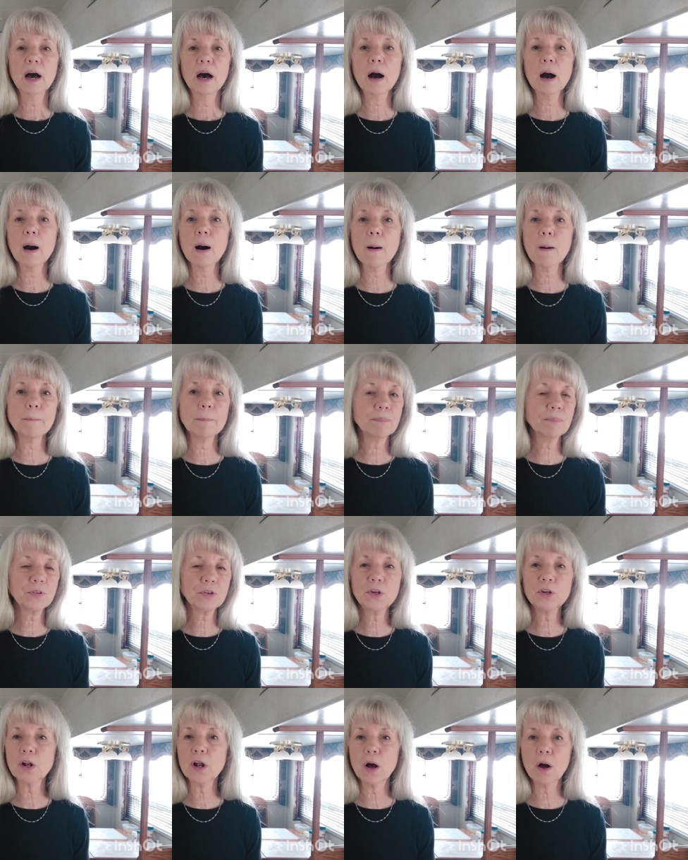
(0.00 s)
Um,
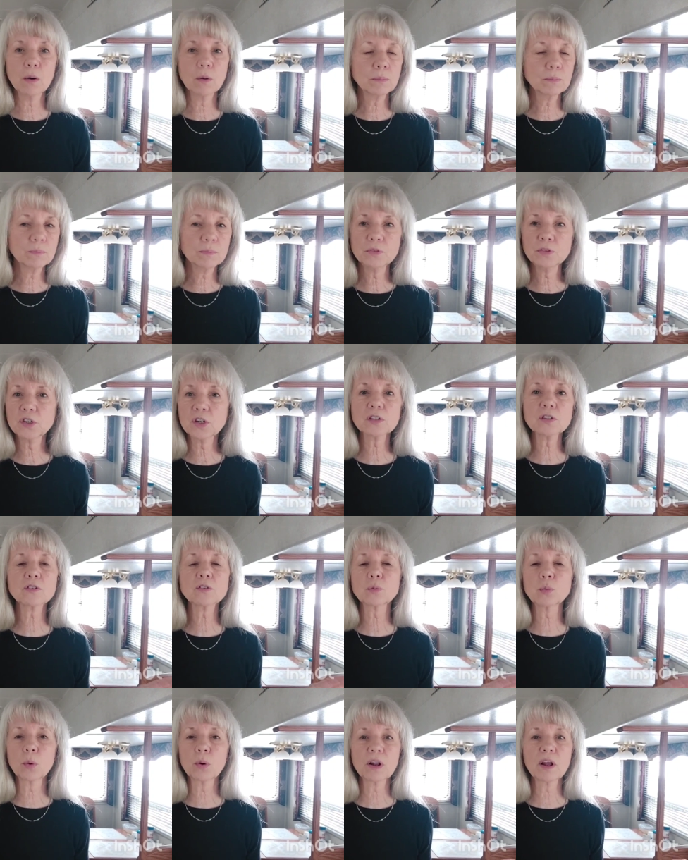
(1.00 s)
you know,
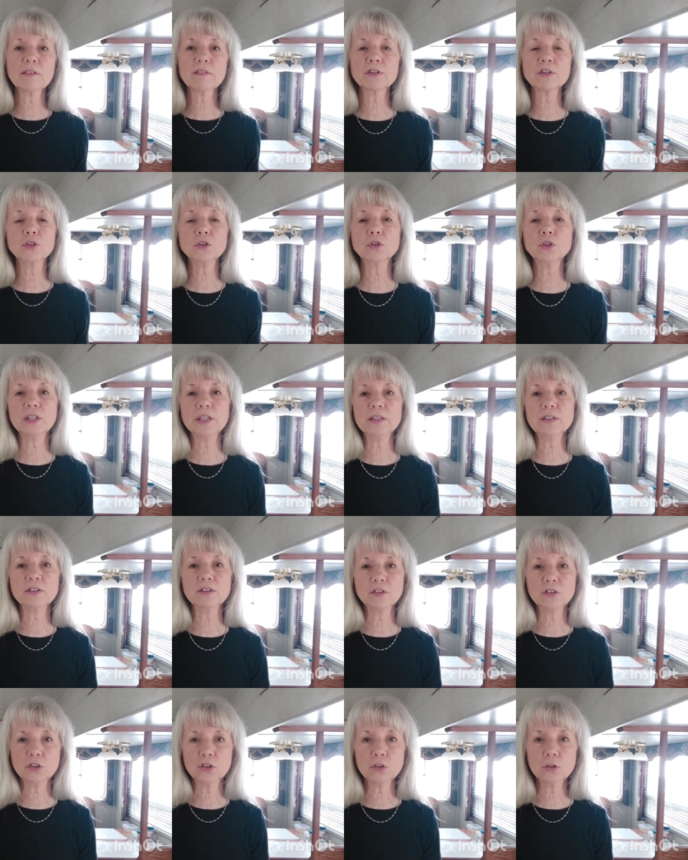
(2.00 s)
just whatever you need
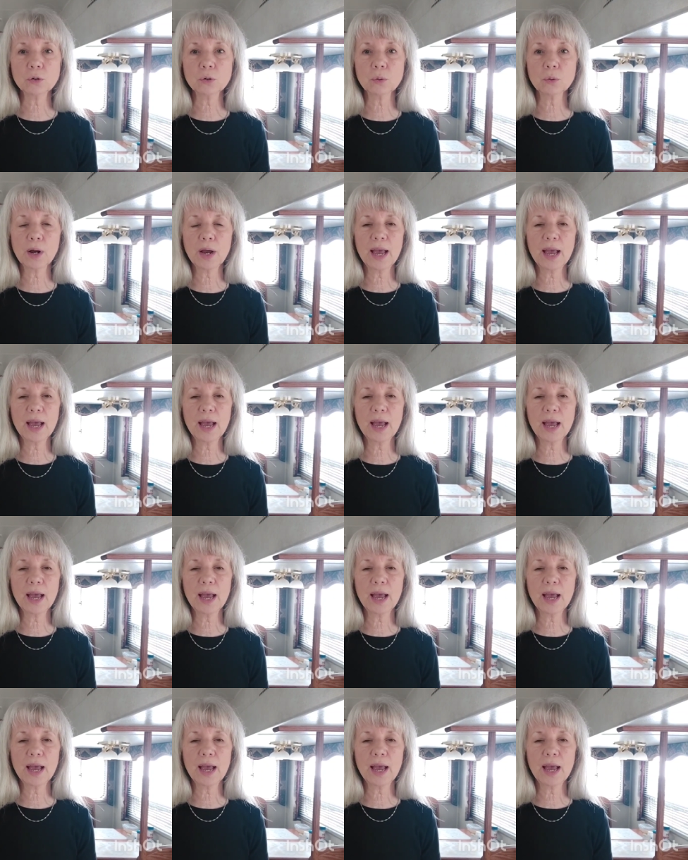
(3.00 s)
to do.